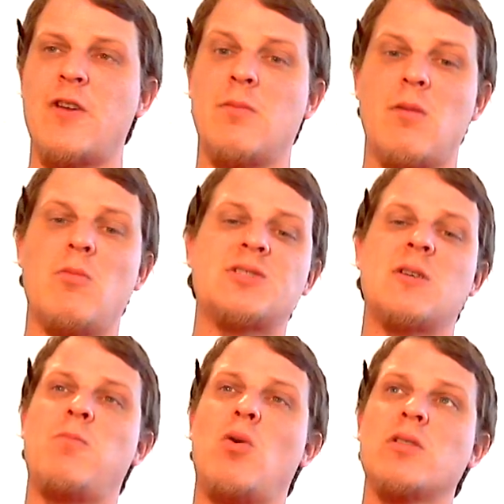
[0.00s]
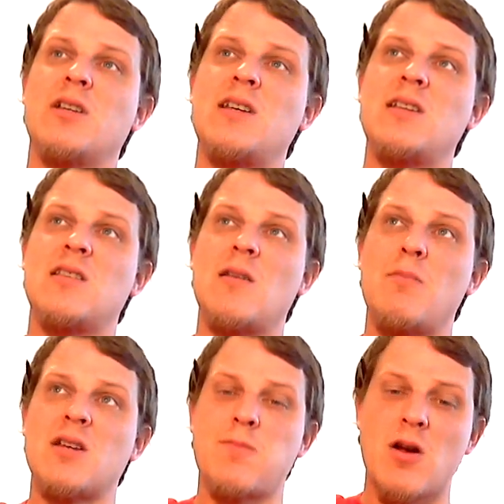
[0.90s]
field, but most importantly, the
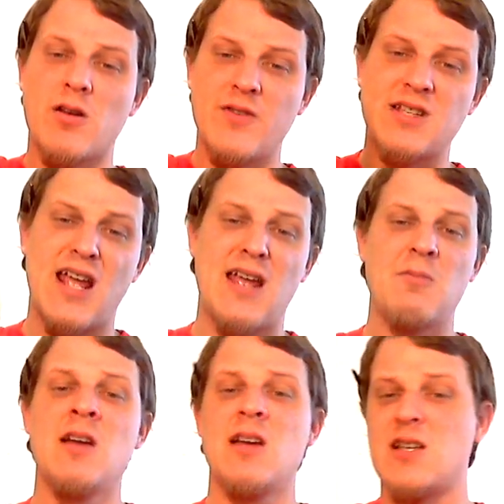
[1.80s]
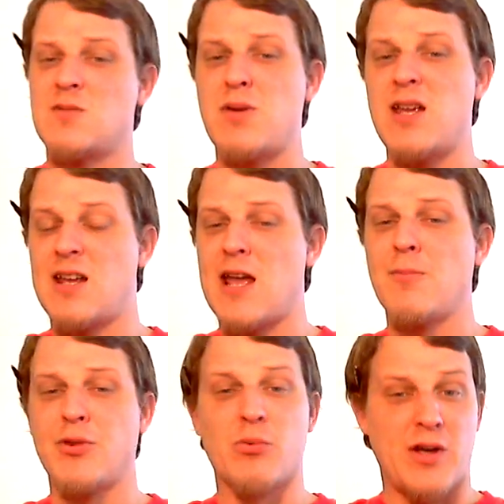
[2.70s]
biggest part of his game is being
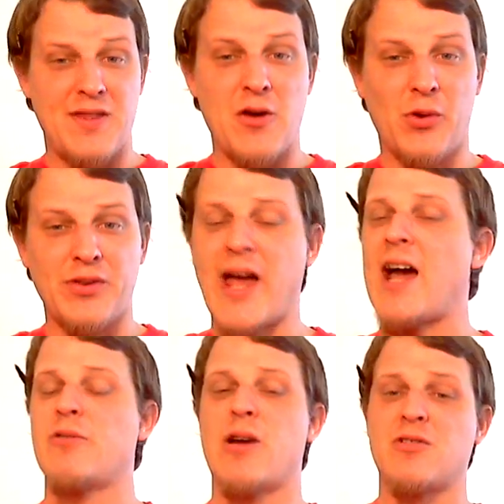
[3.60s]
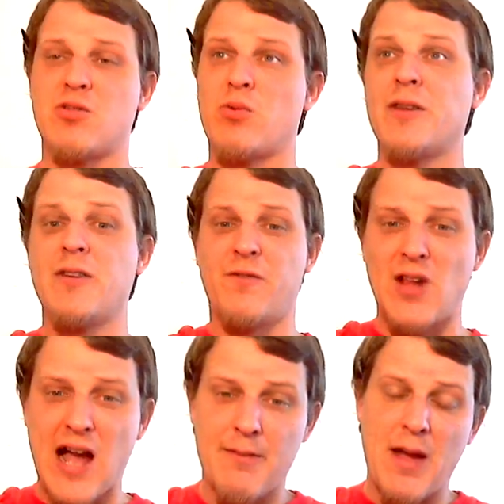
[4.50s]
able to run the old 9 route, to run the
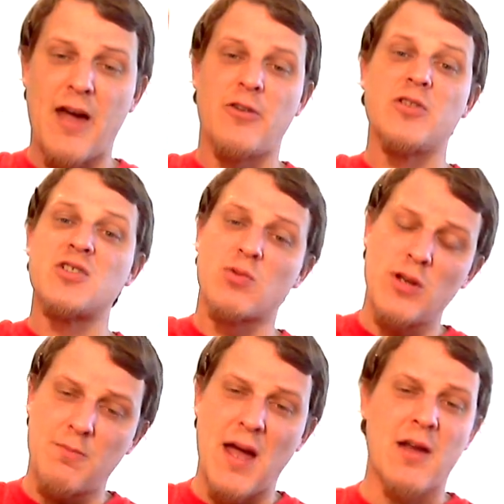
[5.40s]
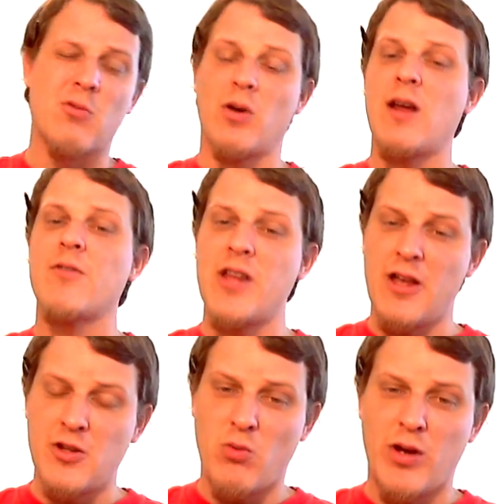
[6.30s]
fly pattern, the streak pattern, whatever the
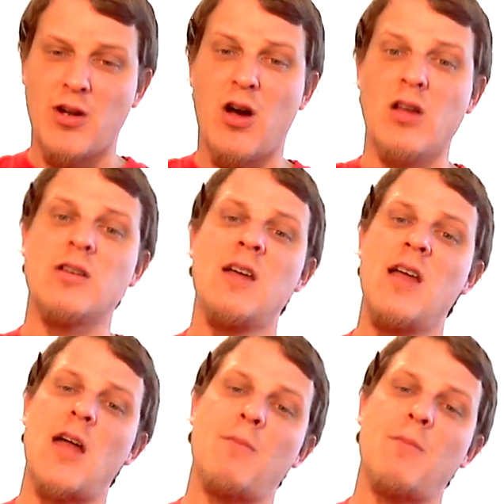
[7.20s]
hell you want to call it,